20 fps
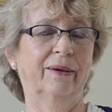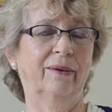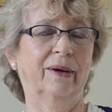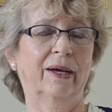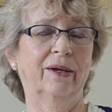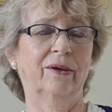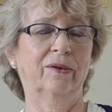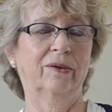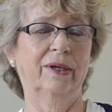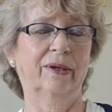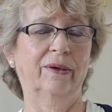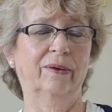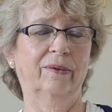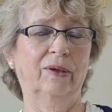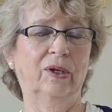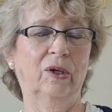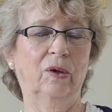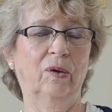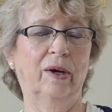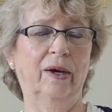I don't even,
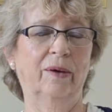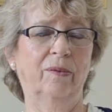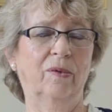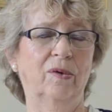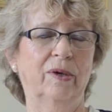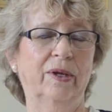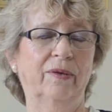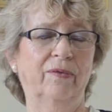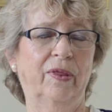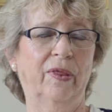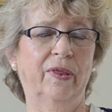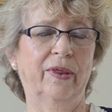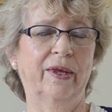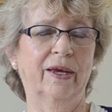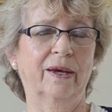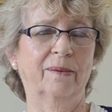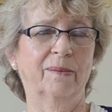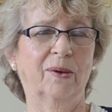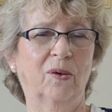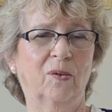you know, I won't even
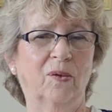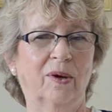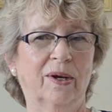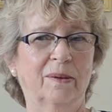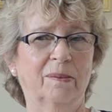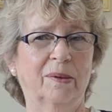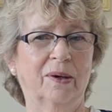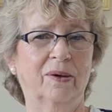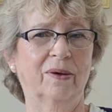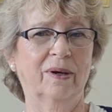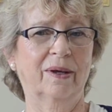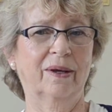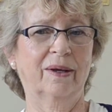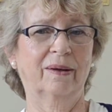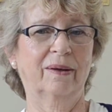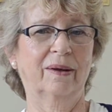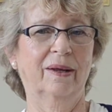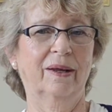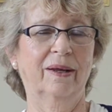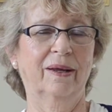think about what about it.
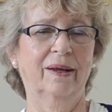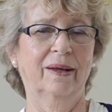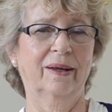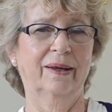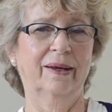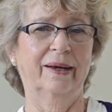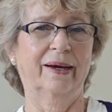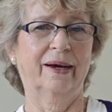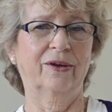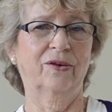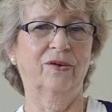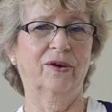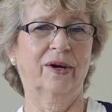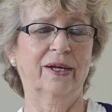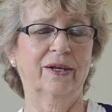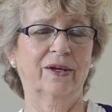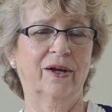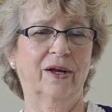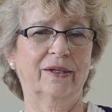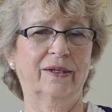I
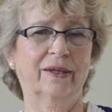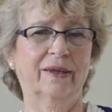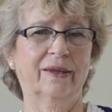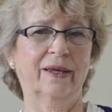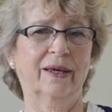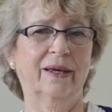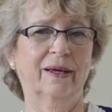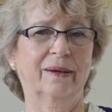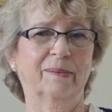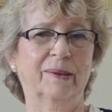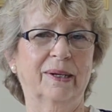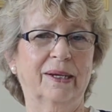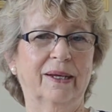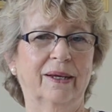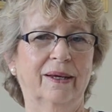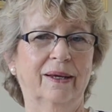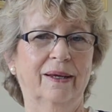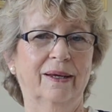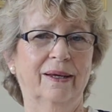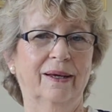tried not to think, but
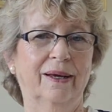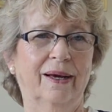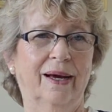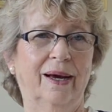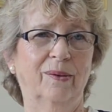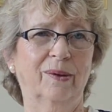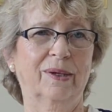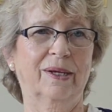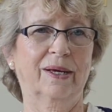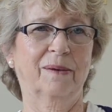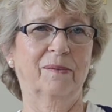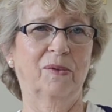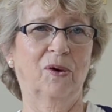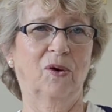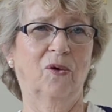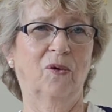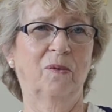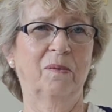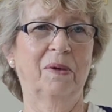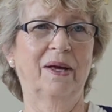I would come
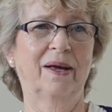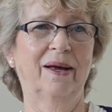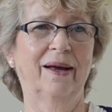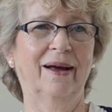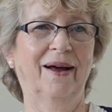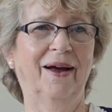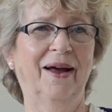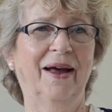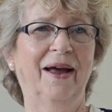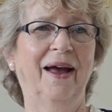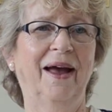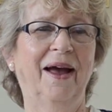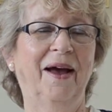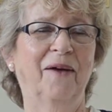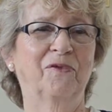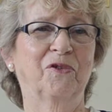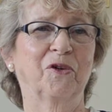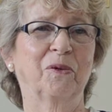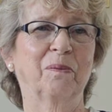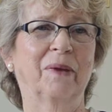home
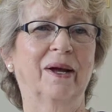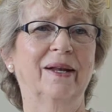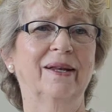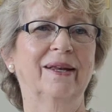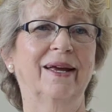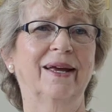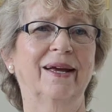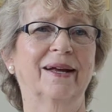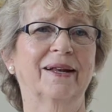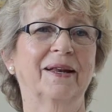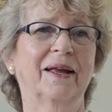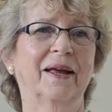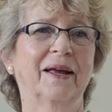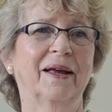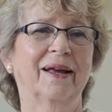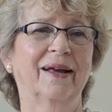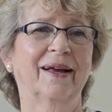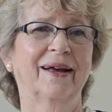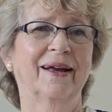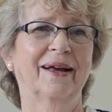after Monday and
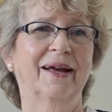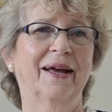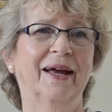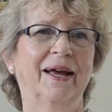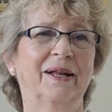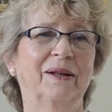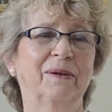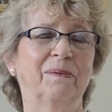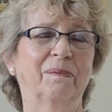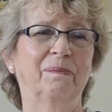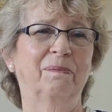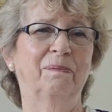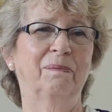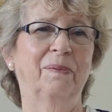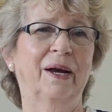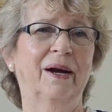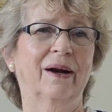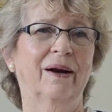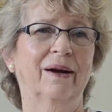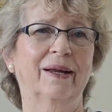
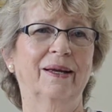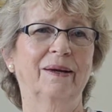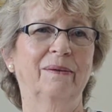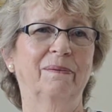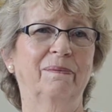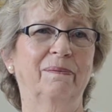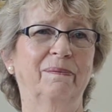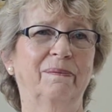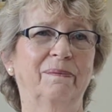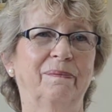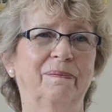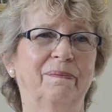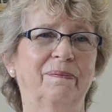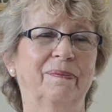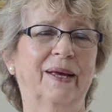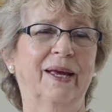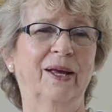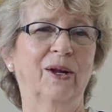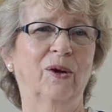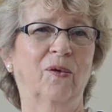barely
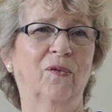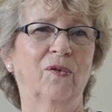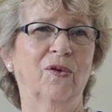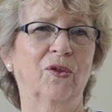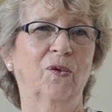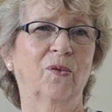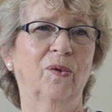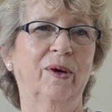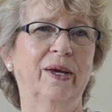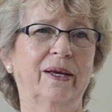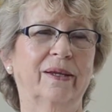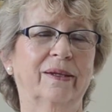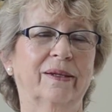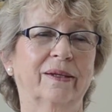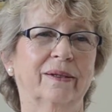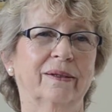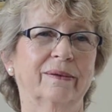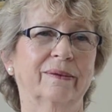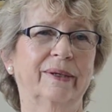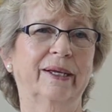get over the week
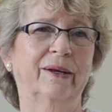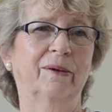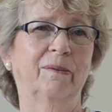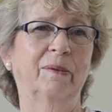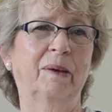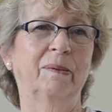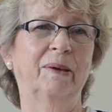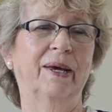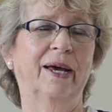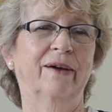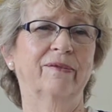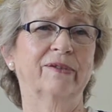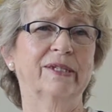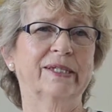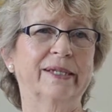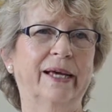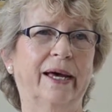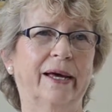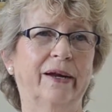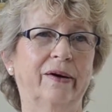till, you know, maybe have
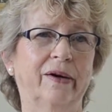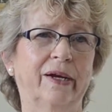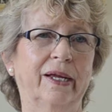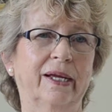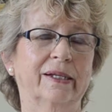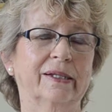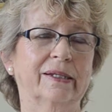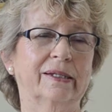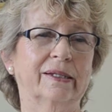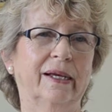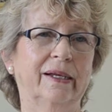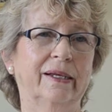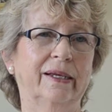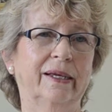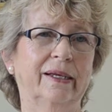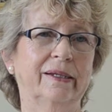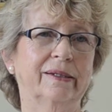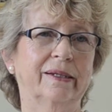Saturday and Sunday.